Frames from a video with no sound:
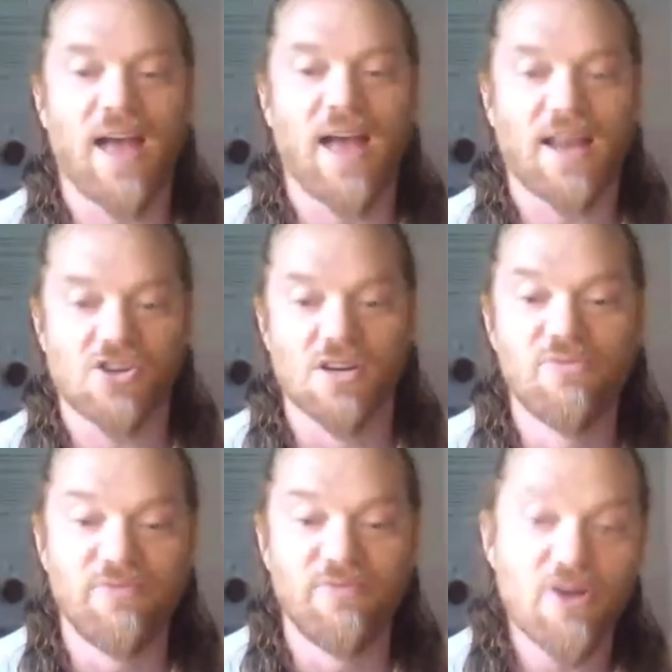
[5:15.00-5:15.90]
actually
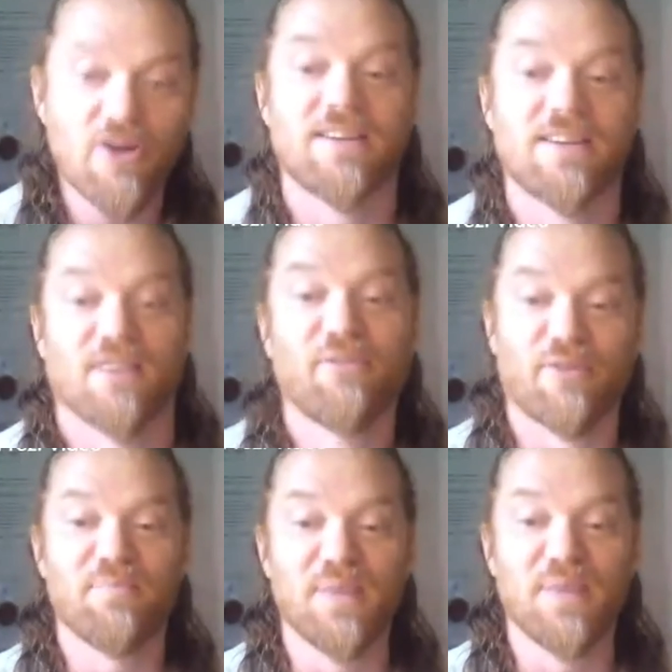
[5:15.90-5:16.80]
very
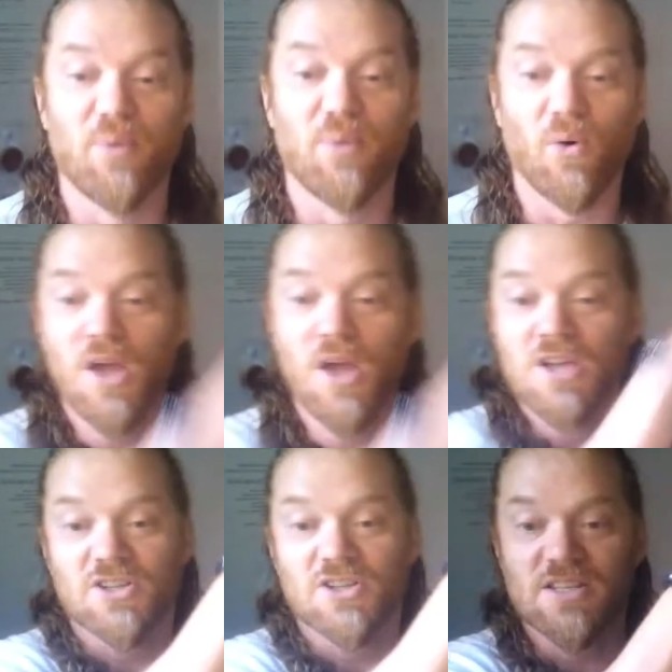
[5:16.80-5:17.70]
different people,
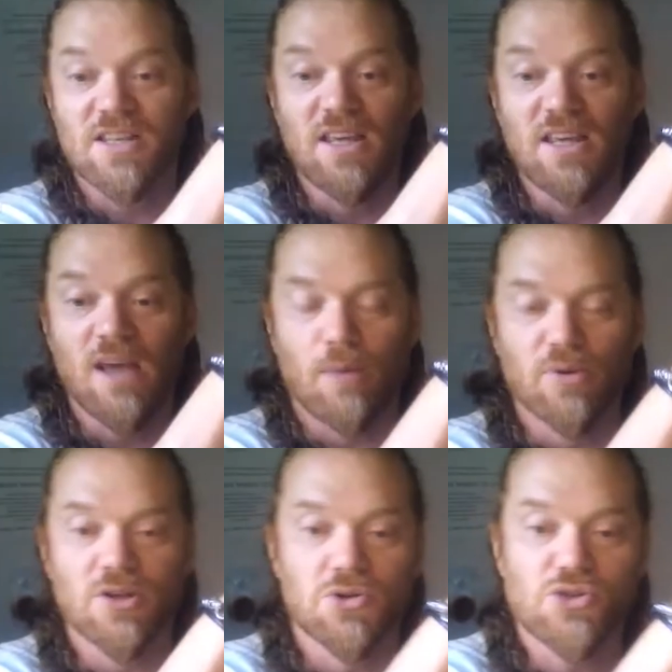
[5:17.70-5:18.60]
such as the
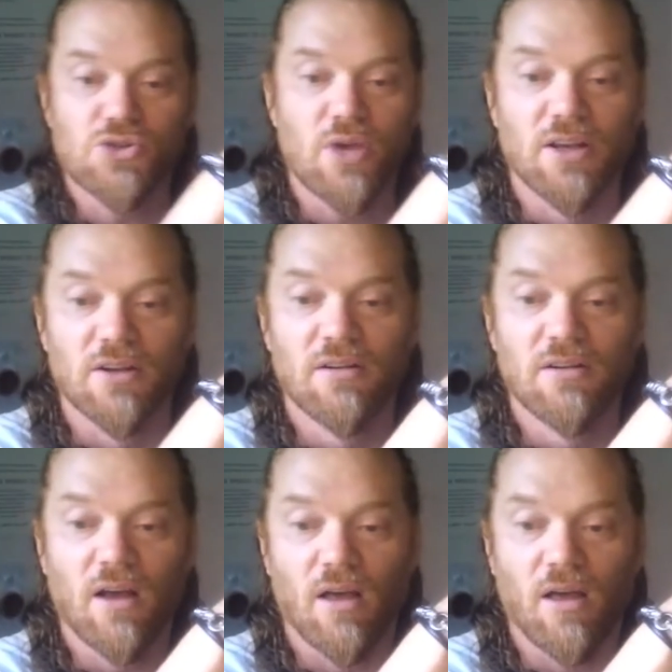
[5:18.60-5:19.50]
Aboriginal Australian
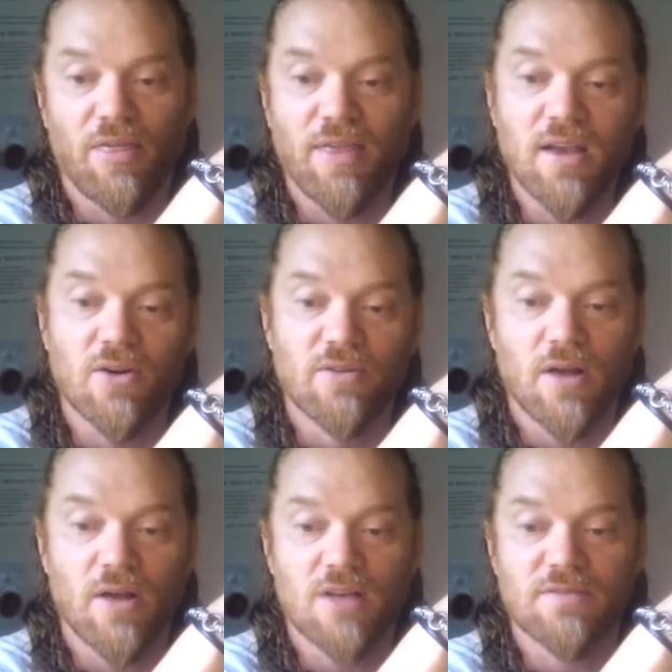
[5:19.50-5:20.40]
thinker,
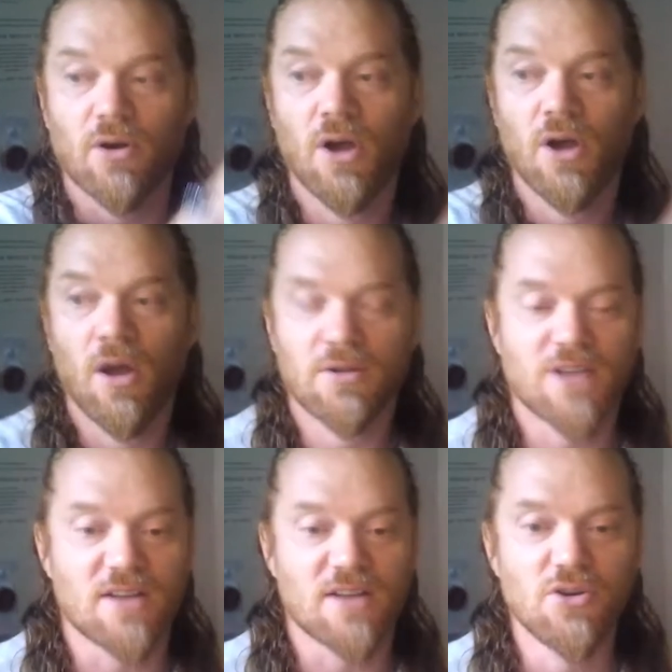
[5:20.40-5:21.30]
philosopher,
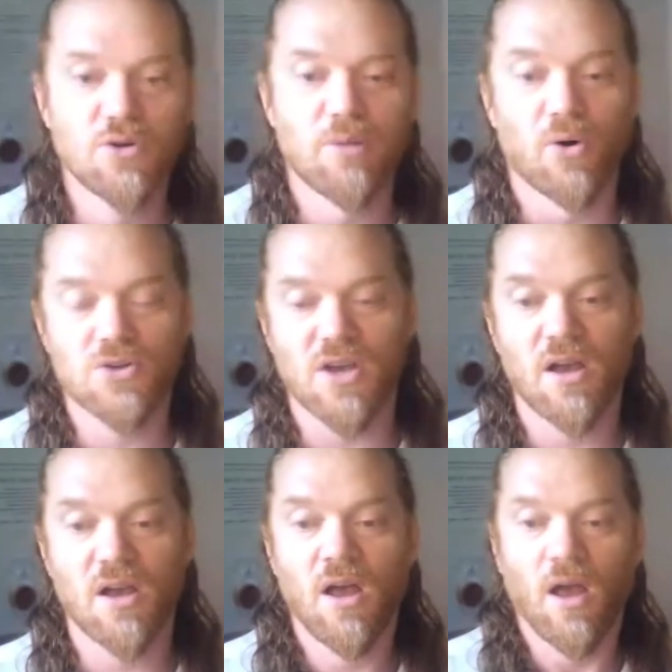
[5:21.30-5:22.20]
Tyson Juncker
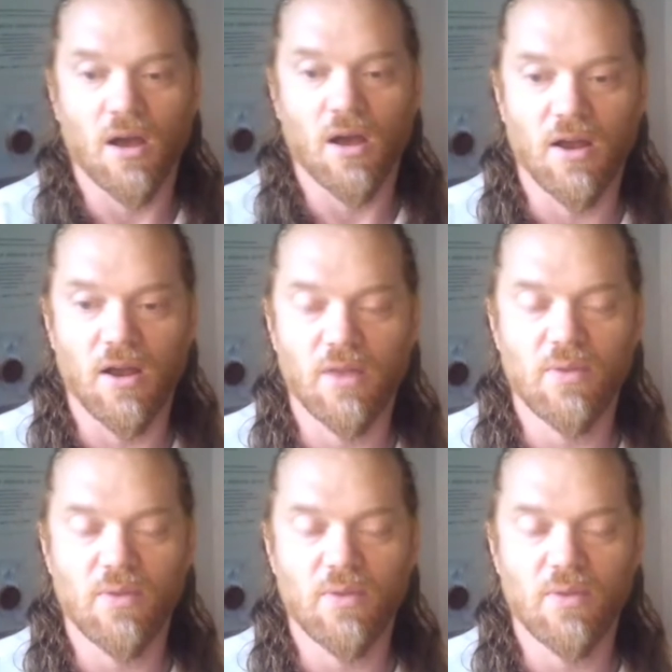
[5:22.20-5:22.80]
Porter, and